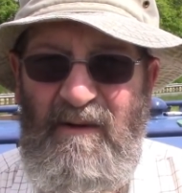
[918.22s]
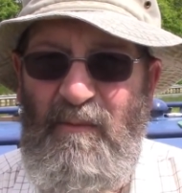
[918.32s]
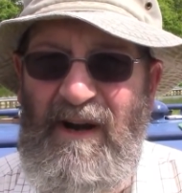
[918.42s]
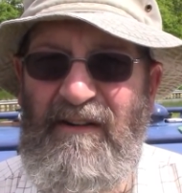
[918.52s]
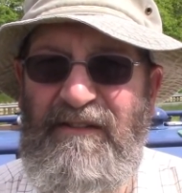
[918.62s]

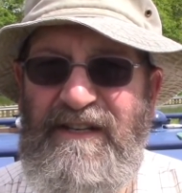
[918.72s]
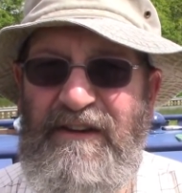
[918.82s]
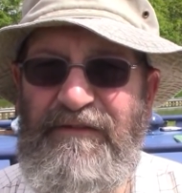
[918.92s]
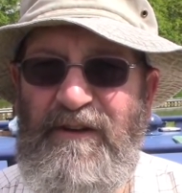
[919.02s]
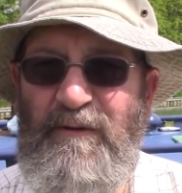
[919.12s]
One of the
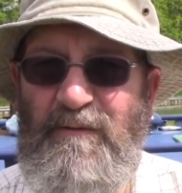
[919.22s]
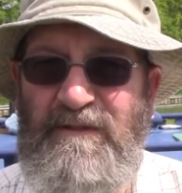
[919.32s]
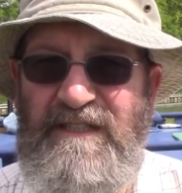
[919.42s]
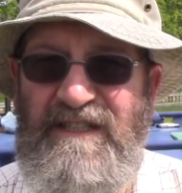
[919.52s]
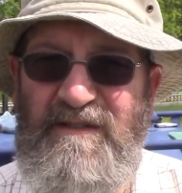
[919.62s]

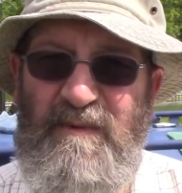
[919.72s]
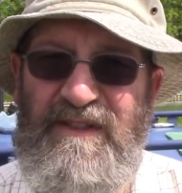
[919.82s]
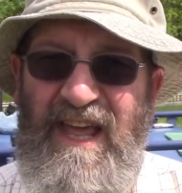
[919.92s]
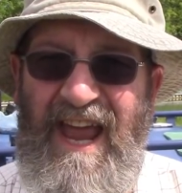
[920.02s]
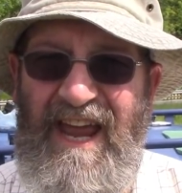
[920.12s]
difficulties is
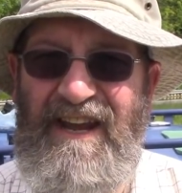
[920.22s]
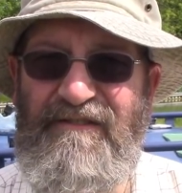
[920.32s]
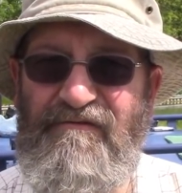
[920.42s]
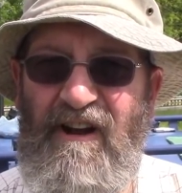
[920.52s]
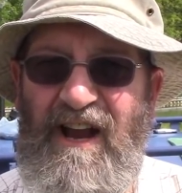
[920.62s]
with the
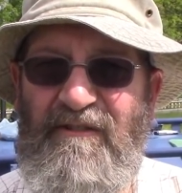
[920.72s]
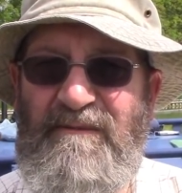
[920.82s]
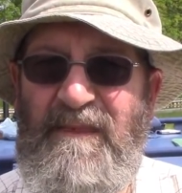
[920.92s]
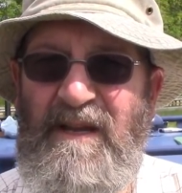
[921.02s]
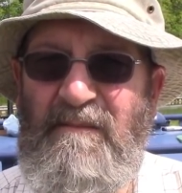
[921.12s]

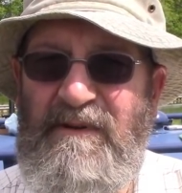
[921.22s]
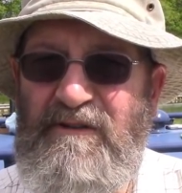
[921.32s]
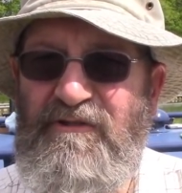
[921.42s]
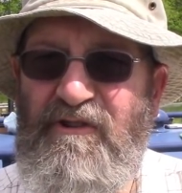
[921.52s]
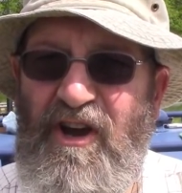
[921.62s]
handrail,
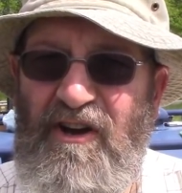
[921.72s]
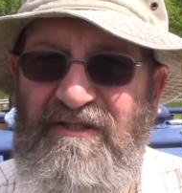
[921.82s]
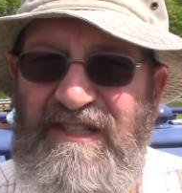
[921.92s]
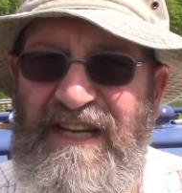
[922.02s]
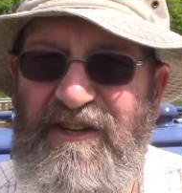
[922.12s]
because you
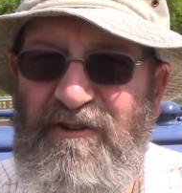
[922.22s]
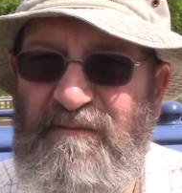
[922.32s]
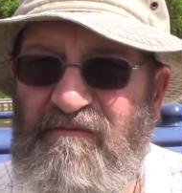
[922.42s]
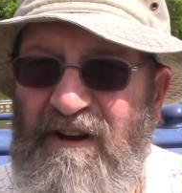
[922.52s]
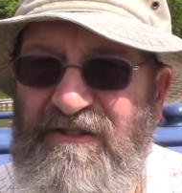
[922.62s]
can't take
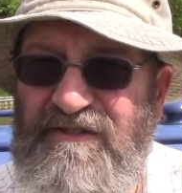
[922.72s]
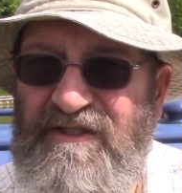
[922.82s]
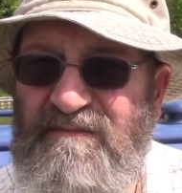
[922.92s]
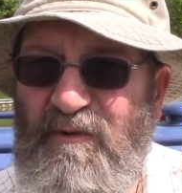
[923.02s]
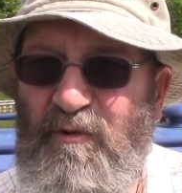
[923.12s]
your brush
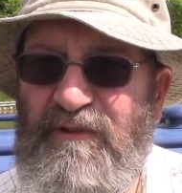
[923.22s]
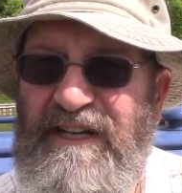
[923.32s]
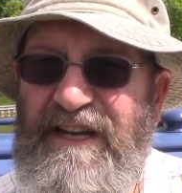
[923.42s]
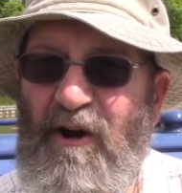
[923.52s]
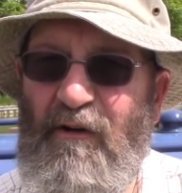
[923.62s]

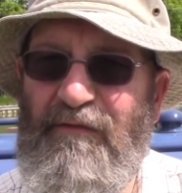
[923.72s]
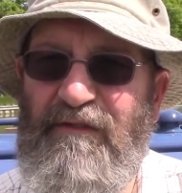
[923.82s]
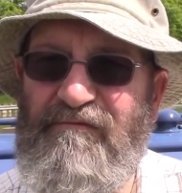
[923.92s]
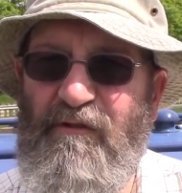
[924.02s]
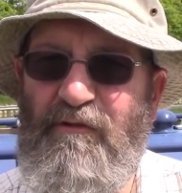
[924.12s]
smoothly off
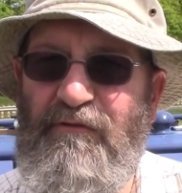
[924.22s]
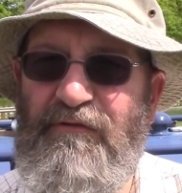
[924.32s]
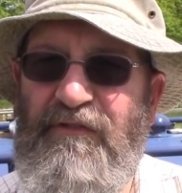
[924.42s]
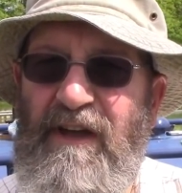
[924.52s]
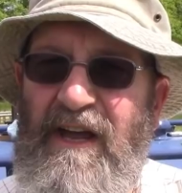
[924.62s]
the
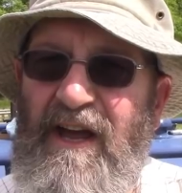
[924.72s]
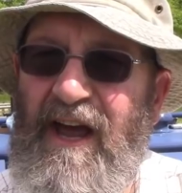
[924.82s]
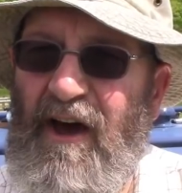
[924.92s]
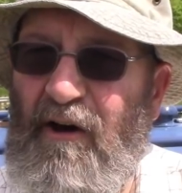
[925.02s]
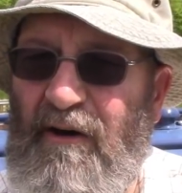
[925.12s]
roof
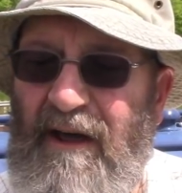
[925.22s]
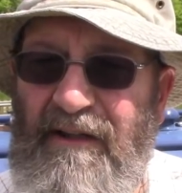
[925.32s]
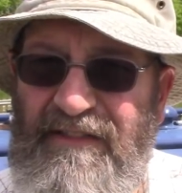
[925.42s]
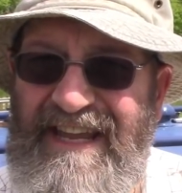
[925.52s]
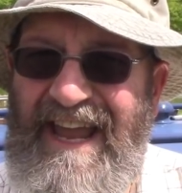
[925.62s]

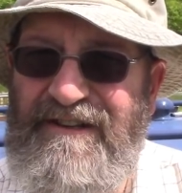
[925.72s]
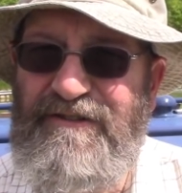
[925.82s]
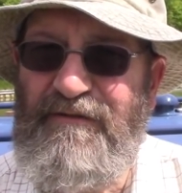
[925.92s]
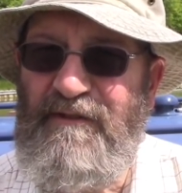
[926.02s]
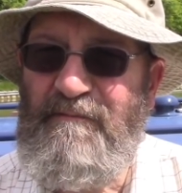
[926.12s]
at the
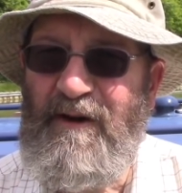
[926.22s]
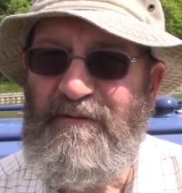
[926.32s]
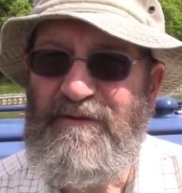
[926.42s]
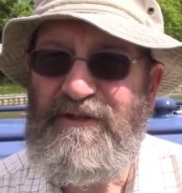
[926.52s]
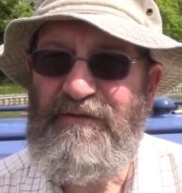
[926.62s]
edge of the boat.